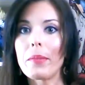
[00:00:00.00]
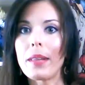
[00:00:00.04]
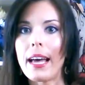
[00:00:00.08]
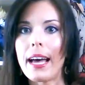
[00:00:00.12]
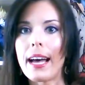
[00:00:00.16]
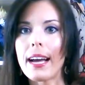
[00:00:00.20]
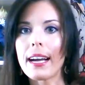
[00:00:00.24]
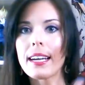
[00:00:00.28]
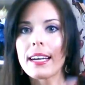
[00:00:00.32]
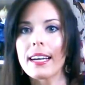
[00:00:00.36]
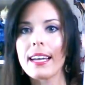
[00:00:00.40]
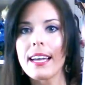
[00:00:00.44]

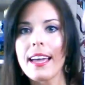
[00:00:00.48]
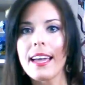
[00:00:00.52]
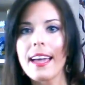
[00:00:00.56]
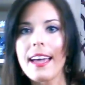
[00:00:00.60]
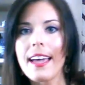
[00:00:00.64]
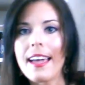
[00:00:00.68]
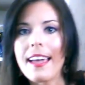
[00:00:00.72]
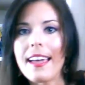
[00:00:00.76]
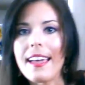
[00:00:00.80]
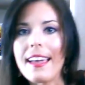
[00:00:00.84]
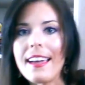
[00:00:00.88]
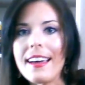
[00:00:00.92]
black,
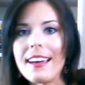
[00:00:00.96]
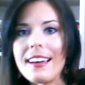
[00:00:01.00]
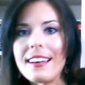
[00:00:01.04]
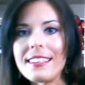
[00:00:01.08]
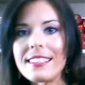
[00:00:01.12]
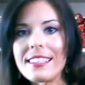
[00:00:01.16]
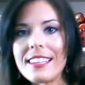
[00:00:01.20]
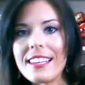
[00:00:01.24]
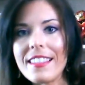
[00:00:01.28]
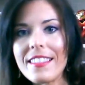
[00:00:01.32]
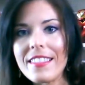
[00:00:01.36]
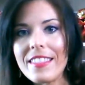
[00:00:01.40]

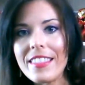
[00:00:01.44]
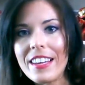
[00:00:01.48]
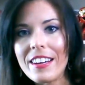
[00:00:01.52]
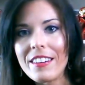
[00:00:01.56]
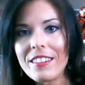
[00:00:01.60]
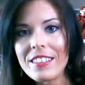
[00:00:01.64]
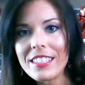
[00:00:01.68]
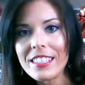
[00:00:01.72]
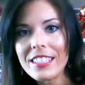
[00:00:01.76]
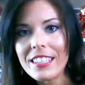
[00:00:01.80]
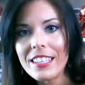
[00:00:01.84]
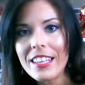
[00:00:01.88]
and
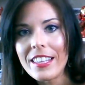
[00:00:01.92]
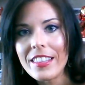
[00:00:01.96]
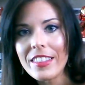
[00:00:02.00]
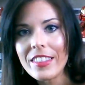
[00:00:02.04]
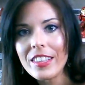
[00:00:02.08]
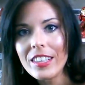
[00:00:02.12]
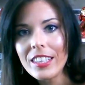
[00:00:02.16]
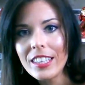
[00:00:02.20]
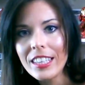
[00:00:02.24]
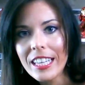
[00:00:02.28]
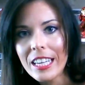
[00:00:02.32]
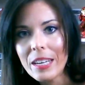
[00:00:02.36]
there's
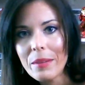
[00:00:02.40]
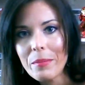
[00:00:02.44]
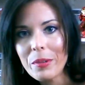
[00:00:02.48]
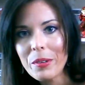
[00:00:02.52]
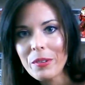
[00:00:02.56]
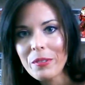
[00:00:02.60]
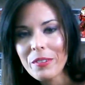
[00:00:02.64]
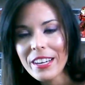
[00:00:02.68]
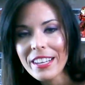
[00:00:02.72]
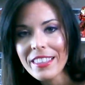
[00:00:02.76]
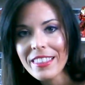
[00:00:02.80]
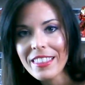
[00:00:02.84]
the
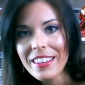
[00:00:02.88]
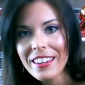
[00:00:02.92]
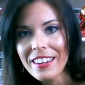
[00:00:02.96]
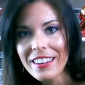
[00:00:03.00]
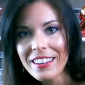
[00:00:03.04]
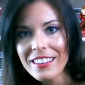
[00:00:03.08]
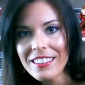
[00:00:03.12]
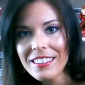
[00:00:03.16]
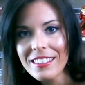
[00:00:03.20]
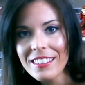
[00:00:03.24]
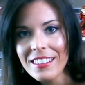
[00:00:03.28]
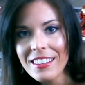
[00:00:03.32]
label right
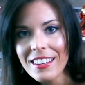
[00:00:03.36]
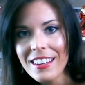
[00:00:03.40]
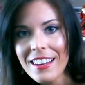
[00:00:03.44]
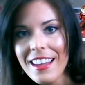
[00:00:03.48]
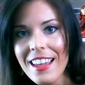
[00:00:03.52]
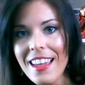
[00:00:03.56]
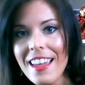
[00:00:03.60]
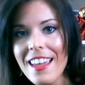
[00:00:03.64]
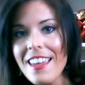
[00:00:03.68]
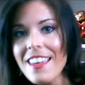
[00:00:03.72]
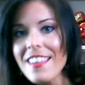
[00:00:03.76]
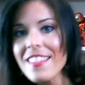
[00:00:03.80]
there.
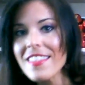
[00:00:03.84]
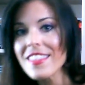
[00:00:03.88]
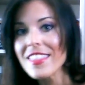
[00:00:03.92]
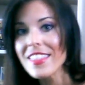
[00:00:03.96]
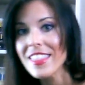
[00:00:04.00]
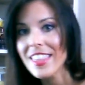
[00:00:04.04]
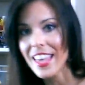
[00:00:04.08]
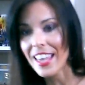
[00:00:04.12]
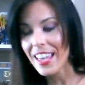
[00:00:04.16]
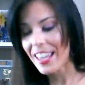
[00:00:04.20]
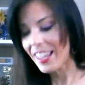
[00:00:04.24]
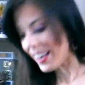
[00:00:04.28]

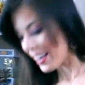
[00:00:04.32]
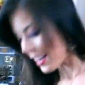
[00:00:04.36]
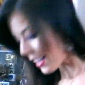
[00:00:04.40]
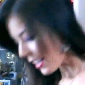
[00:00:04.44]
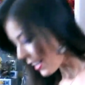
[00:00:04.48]
Then